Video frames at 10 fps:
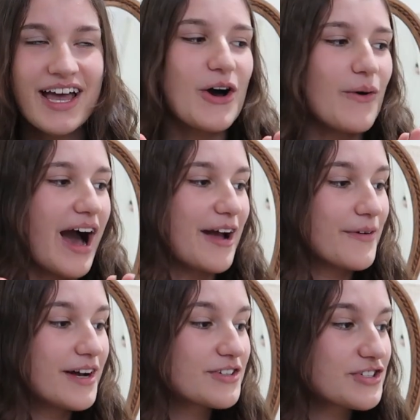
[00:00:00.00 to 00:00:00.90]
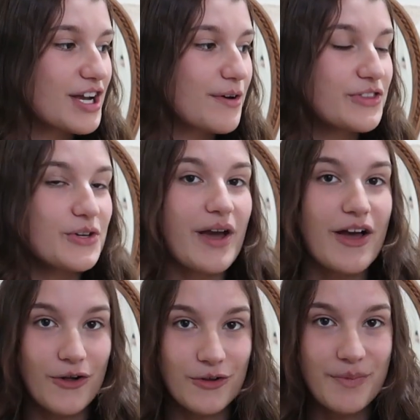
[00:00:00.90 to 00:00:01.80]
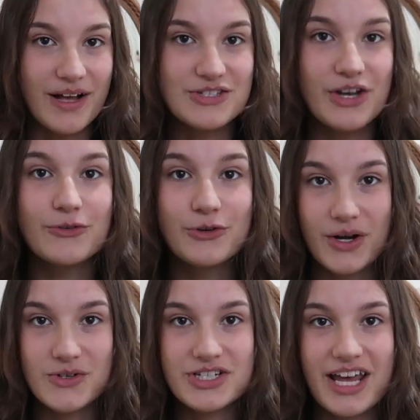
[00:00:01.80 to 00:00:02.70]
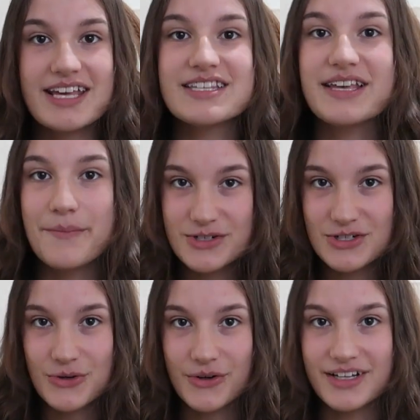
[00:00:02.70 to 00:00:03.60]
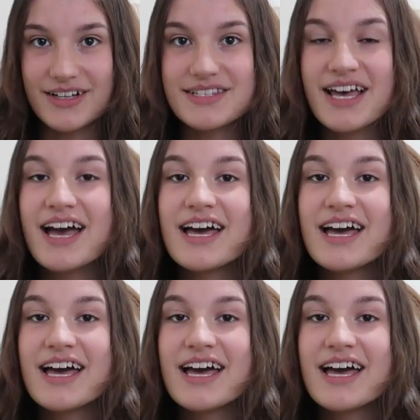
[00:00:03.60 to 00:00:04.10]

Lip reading: So I wanted to share with you a whole bunch of crochet summer tutorials,